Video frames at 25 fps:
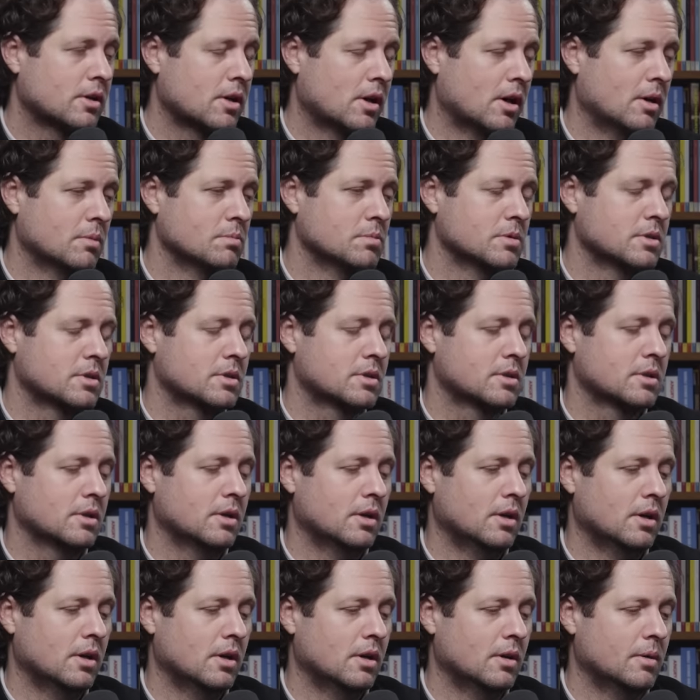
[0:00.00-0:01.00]
comes
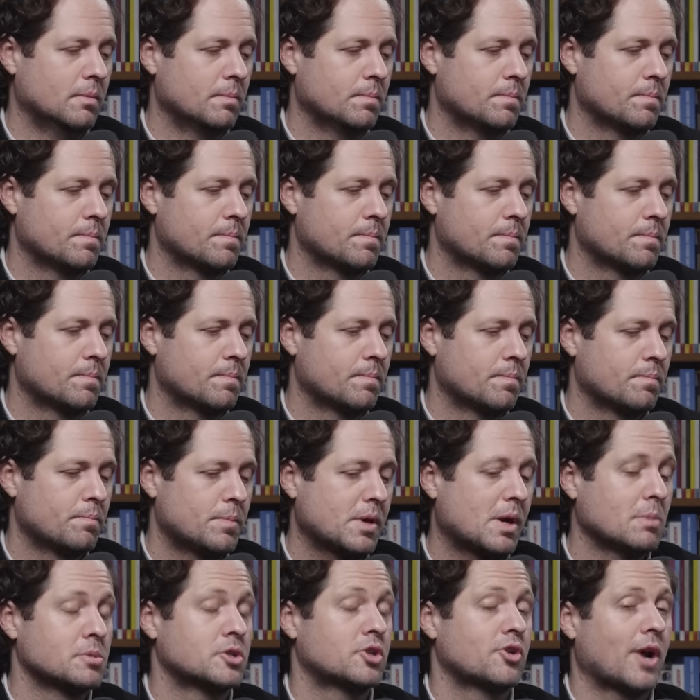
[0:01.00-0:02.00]
um,
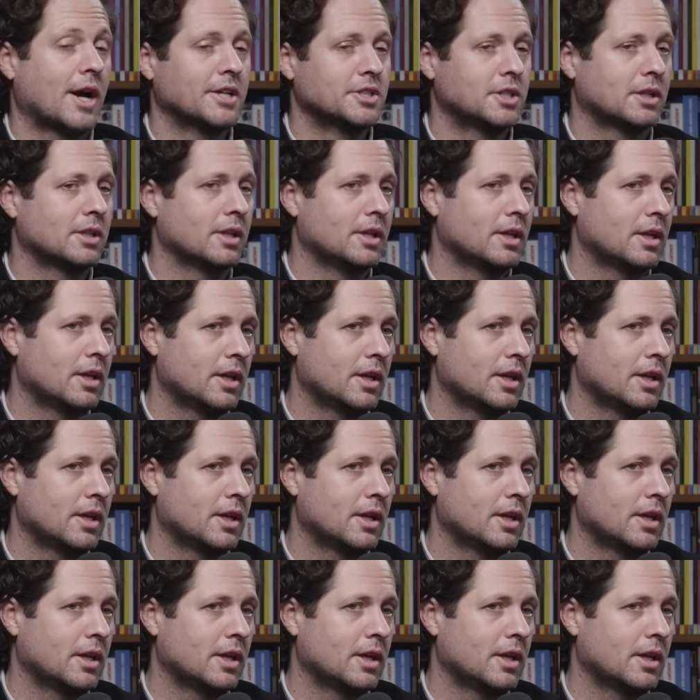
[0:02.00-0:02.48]
becomes tragically